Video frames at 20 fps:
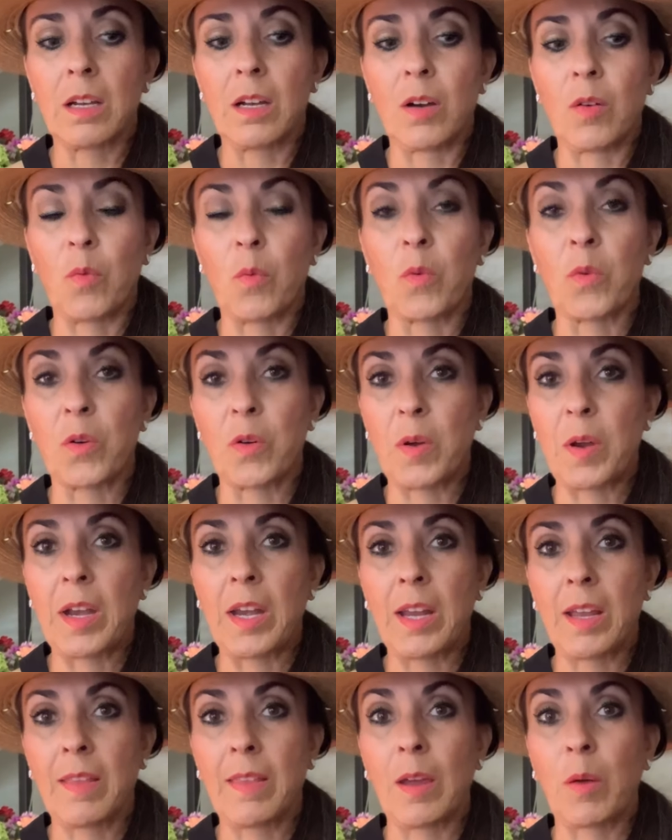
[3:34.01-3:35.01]
worried
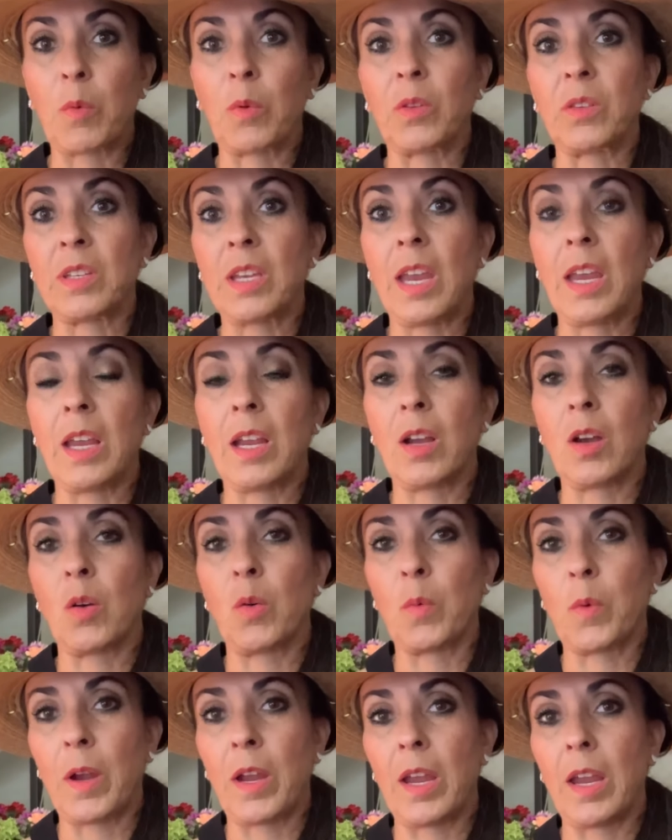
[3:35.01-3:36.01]
that will take
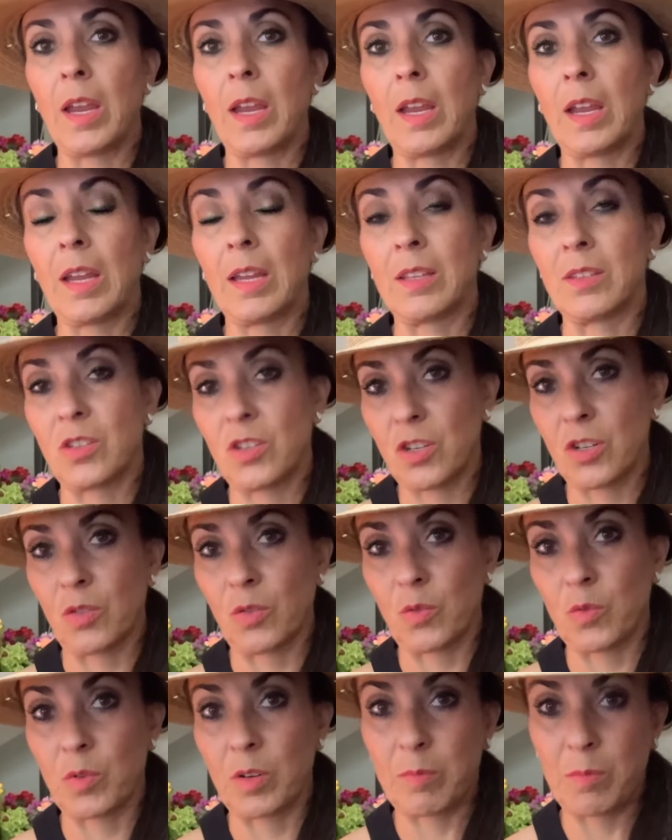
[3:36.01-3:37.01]
away his
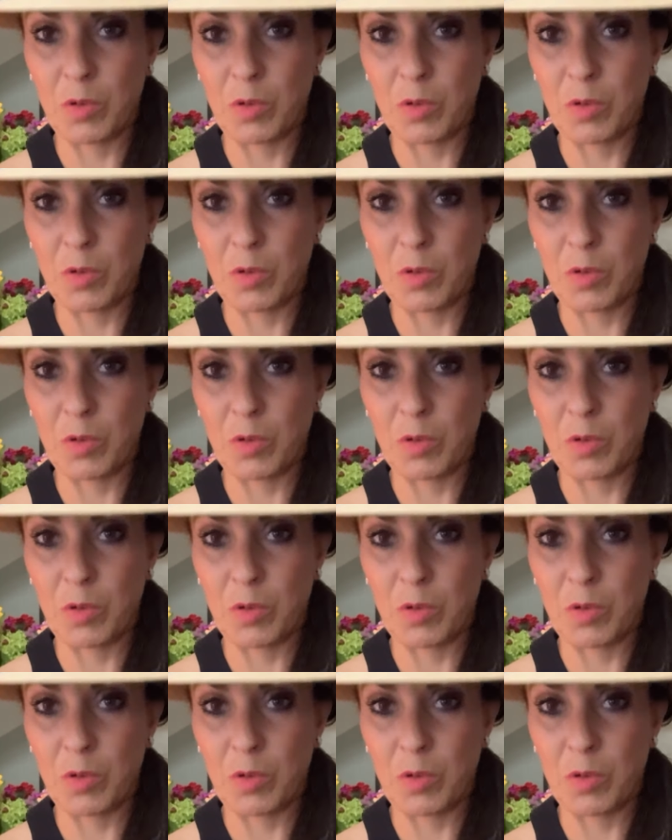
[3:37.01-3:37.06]
children,